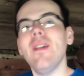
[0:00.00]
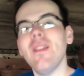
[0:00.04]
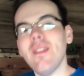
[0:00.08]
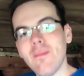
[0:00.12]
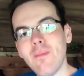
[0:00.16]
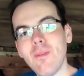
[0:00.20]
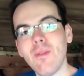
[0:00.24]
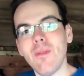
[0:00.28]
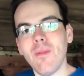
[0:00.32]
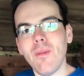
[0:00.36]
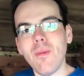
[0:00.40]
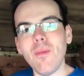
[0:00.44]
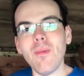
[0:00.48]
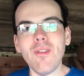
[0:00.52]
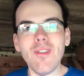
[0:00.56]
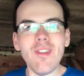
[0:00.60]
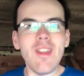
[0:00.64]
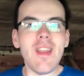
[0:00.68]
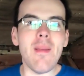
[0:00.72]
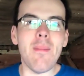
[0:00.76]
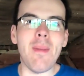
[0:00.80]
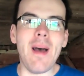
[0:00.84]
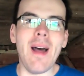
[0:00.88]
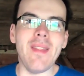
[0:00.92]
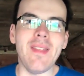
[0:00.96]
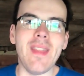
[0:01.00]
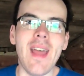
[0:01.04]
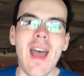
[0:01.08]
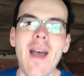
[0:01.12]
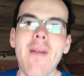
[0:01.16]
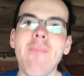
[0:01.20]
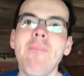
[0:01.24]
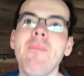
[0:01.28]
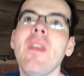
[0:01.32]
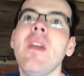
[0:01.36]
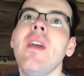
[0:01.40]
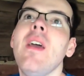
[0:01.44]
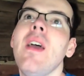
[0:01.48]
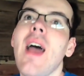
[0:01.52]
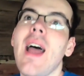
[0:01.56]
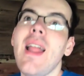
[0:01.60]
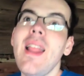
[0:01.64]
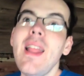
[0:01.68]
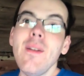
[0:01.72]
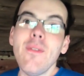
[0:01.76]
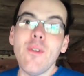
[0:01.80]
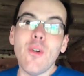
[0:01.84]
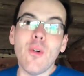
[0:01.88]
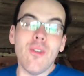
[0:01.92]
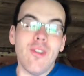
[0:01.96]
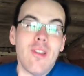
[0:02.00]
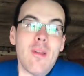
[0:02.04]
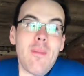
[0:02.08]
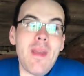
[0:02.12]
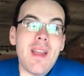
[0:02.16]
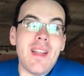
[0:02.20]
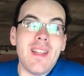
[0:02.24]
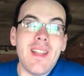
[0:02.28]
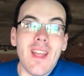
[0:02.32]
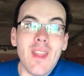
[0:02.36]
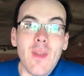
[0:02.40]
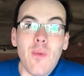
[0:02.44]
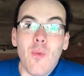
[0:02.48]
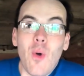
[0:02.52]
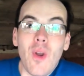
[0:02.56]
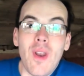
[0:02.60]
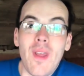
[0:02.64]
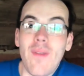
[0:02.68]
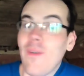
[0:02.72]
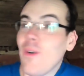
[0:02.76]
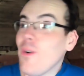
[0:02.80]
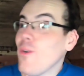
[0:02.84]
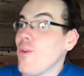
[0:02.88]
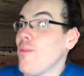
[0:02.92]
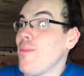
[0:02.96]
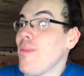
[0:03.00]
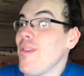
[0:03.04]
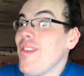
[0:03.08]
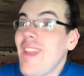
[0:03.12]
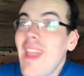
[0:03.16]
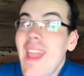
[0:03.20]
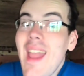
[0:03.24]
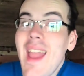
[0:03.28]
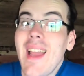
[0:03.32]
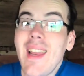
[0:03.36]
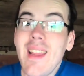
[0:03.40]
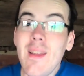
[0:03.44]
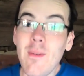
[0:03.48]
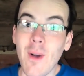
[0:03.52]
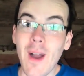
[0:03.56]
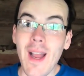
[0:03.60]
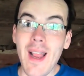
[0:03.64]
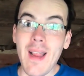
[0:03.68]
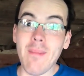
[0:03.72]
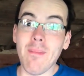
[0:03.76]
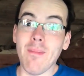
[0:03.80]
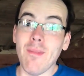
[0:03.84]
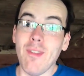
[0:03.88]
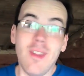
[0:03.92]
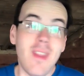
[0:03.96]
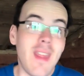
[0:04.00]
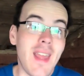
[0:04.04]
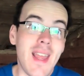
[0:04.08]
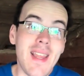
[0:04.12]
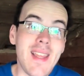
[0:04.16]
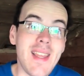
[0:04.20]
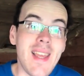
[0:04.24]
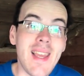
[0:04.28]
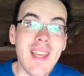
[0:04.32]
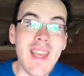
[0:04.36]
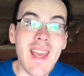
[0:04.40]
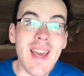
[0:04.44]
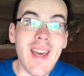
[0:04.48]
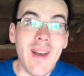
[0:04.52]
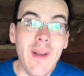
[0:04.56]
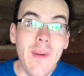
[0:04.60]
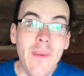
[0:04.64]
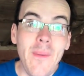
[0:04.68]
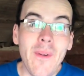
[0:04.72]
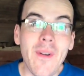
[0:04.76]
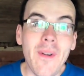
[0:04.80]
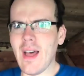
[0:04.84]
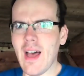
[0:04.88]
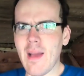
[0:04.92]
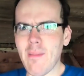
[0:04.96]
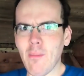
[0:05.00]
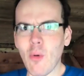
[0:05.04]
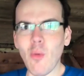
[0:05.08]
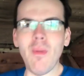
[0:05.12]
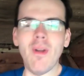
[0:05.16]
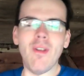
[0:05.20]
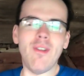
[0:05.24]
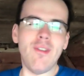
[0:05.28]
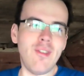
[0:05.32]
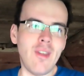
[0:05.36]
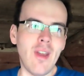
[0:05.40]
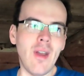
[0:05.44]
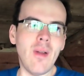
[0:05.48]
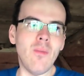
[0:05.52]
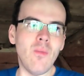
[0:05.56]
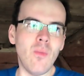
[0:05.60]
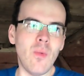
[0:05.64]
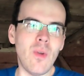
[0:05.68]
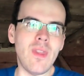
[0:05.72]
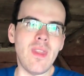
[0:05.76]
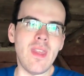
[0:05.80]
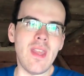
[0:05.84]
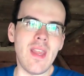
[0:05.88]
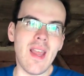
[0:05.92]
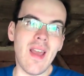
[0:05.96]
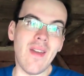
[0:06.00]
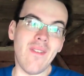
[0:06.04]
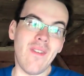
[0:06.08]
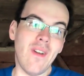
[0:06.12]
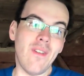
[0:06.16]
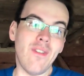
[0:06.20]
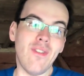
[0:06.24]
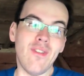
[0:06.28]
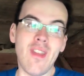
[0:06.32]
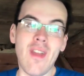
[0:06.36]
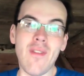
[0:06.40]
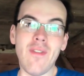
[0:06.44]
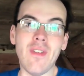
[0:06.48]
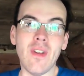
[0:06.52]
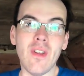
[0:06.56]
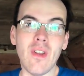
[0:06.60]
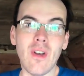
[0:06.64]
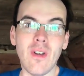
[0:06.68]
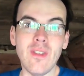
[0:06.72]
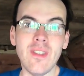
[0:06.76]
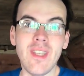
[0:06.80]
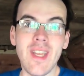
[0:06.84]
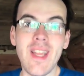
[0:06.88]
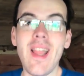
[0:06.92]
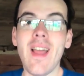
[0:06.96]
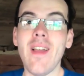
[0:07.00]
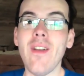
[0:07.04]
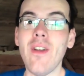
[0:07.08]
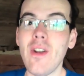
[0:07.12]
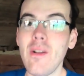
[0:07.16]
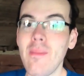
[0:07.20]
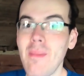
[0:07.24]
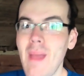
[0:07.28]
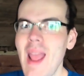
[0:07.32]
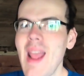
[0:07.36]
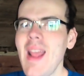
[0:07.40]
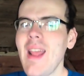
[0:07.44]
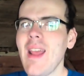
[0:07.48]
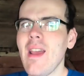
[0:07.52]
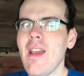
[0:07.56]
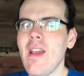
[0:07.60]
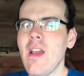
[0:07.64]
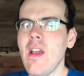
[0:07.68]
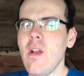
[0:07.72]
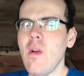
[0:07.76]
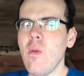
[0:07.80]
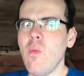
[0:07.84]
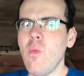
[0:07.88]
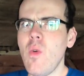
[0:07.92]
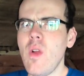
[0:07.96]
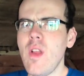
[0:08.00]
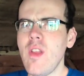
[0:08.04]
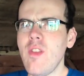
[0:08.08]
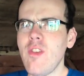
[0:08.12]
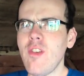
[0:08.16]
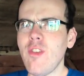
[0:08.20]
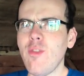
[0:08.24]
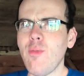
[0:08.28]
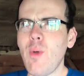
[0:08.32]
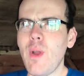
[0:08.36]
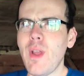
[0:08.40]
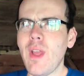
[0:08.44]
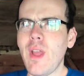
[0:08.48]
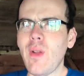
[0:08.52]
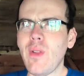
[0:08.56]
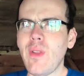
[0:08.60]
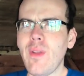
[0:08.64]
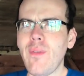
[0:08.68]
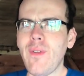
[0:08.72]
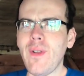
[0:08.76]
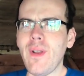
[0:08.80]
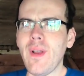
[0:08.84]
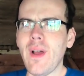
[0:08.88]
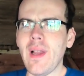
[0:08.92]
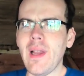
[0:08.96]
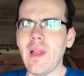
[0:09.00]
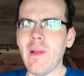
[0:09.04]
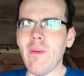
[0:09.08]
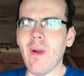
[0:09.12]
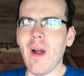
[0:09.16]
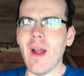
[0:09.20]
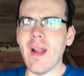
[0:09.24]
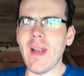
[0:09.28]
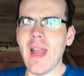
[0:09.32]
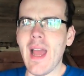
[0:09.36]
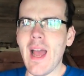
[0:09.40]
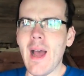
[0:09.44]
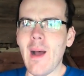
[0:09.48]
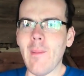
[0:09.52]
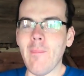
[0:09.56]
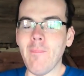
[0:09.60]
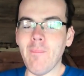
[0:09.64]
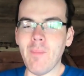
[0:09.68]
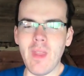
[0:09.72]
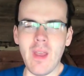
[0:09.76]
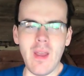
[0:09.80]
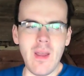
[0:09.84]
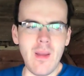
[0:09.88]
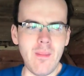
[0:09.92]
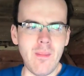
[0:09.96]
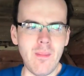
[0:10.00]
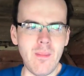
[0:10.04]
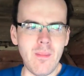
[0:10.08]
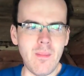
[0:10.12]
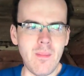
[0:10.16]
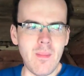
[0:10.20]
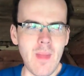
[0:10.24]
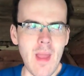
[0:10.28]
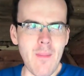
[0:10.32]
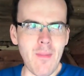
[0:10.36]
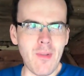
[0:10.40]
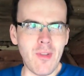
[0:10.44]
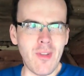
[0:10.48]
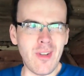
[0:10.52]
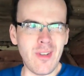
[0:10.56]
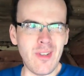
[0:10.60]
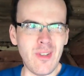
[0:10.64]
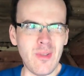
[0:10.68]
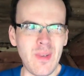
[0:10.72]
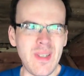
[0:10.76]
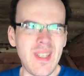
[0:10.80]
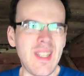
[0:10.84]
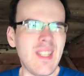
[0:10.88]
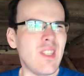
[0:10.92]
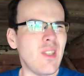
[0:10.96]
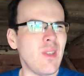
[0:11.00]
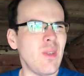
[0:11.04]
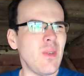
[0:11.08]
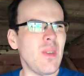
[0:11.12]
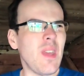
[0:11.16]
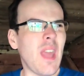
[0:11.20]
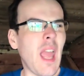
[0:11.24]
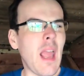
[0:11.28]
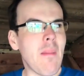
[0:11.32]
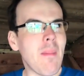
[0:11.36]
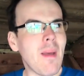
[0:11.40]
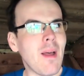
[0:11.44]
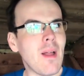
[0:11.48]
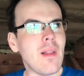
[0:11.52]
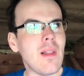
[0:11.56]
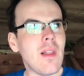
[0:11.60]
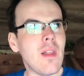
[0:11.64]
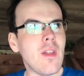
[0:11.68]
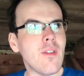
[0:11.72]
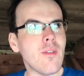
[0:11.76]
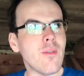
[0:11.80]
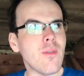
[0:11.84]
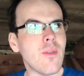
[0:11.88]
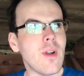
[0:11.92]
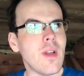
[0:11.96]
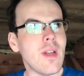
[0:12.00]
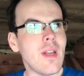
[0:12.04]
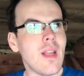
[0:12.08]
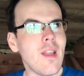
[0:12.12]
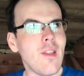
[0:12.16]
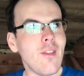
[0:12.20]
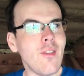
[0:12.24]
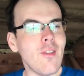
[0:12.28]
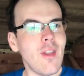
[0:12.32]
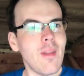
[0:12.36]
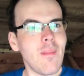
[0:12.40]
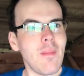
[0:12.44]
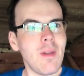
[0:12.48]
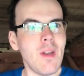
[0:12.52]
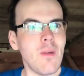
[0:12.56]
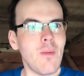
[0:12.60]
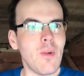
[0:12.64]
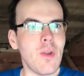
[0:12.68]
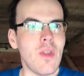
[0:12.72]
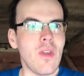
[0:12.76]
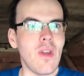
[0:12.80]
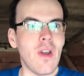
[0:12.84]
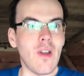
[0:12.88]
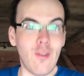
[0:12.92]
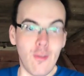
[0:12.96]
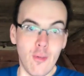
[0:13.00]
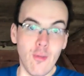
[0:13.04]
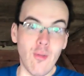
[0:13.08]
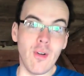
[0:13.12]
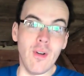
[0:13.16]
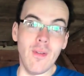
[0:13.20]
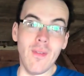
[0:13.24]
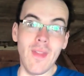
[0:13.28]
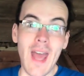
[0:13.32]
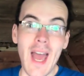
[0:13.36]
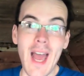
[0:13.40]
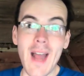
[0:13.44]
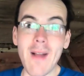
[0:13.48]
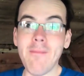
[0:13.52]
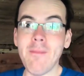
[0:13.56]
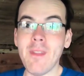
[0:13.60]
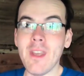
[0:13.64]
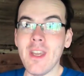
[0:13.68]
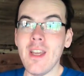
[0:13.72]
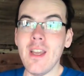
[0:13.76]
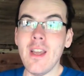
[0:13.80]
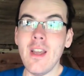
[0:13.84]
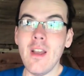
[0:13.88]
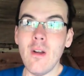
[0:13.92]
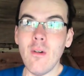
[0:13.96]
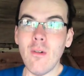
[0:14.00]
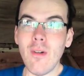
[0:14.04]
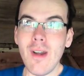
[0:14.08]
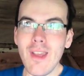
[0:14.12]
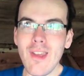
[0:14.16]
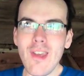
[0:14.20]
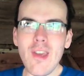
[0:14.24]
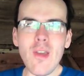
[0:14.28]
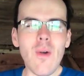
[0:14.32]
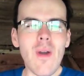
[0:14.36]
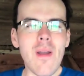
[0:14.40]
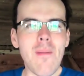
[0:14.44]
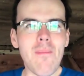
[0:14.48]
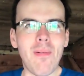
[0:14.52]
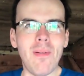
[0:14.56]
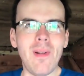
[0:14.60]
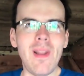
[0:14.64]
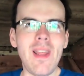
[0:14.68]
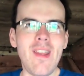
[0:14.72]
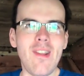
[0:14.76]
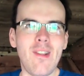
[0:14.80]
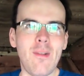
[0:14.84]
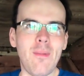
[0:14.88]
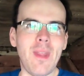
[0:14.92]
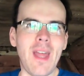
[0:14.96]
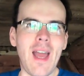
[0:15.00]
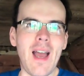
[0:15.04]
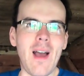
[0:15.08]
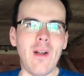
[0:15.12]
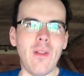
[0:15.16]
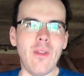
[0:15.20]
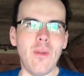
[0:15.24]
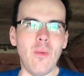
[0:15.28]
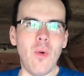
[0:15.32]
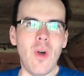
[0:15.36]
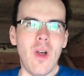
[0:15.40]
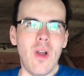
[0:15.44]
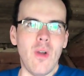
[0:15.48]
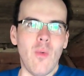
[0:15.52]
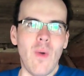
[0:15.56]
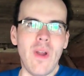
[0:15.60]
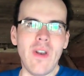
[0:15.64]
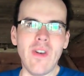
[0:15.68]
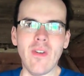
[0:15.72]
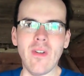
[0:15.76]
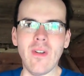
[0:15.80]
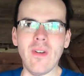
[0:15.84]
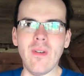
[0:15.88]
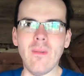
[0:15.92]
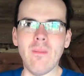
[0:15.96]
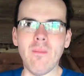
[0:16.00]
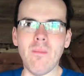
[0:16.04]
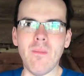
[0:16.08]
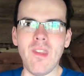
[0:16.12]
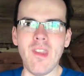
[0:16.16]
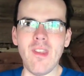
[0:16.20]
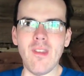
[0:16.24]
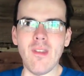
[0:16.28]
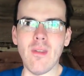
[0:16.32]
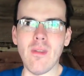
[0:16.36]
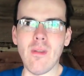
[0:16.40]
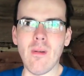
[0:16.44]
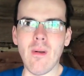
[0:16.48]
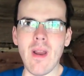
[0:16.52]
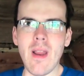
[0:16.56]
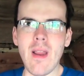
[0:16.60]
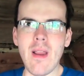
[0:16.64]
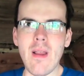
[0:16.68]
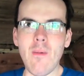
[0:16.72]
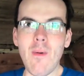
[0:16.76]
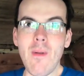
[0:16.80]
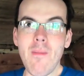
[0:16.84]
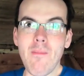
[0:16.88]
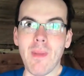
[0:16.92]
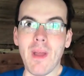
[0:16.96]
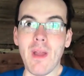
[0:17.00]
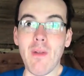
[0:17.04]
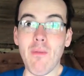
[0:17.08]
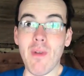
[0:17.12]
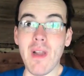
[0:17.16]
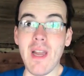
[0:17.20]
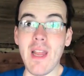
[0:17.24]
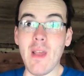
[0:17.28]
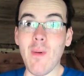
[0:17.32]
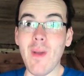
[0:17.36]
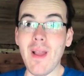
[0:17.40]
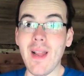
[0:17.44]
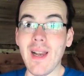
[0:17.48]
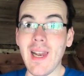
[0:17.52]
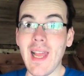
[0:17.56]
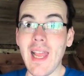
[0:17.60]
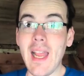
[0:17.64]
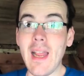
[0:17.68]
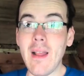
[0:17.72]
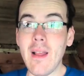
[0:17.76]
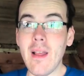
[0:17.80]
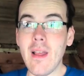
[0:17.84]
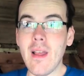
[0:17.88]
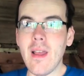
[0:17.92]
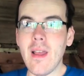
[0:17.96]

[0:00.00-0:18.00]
We'll see about that. And then, of course, there'll be another What If on Christmas Day anyway. So there you go. I'm almost done with the FF7 content I gotta make. We're just working on the finale right now. Episode 22 came out last Friday, so let me know what you guys thought of that. We're actually quite pleased with how the work went on Season 3. It went by really quickly.